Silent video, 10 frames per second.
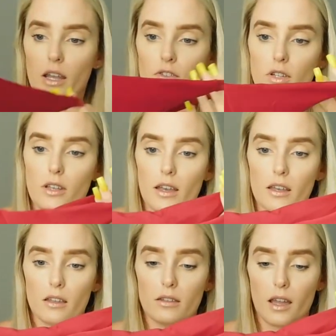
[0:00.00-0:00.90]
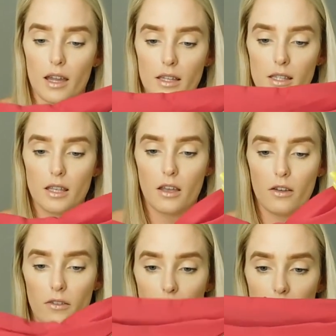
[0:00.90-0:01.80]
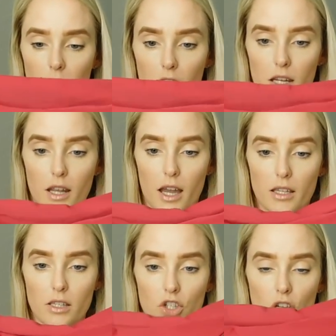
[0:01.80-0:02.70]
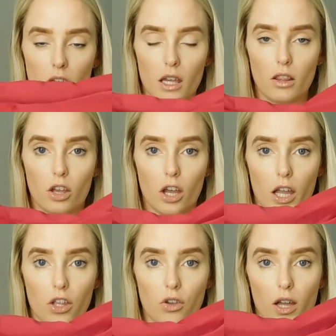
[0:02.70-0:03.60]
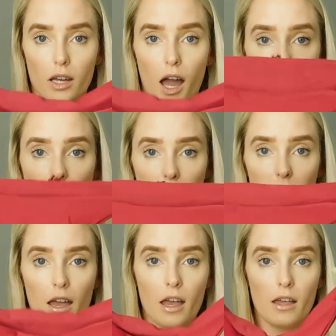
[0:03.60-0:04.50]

gives you that nice very nice cheeky look and you can hike